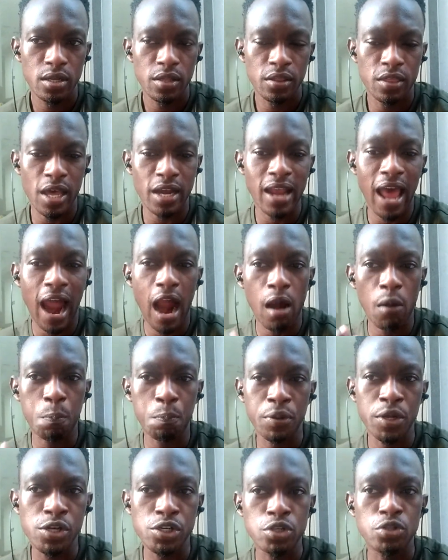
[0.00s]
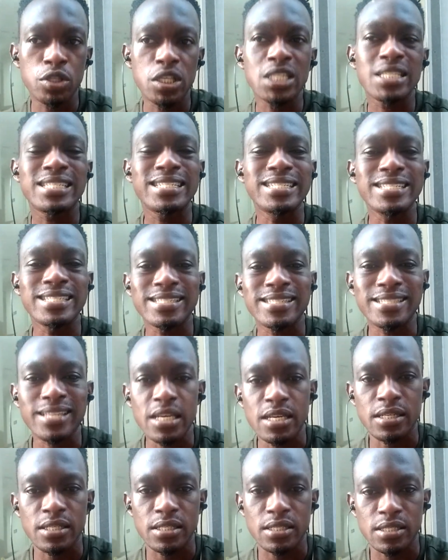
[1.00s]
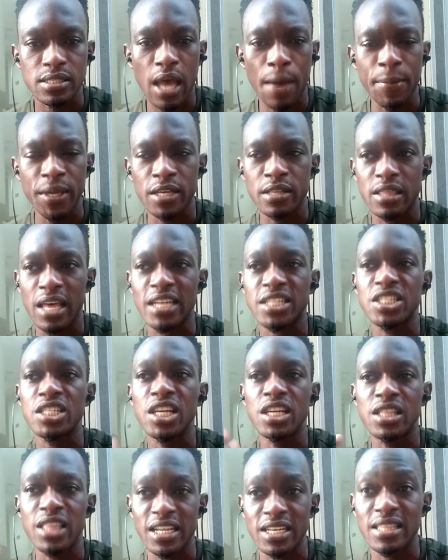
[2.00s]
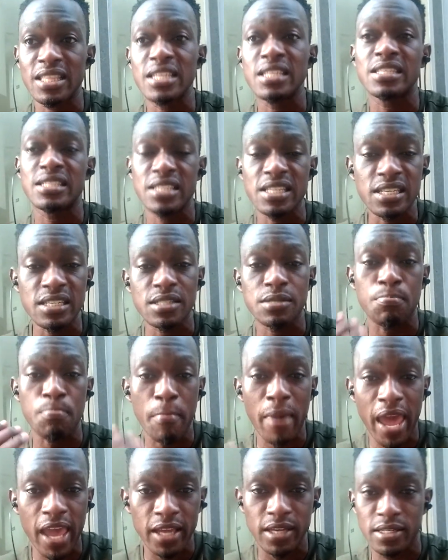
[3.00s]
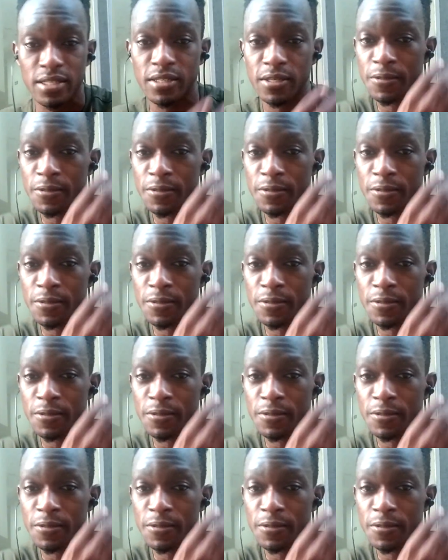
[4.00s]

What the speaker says: that happened to this deceased, that deceased maid,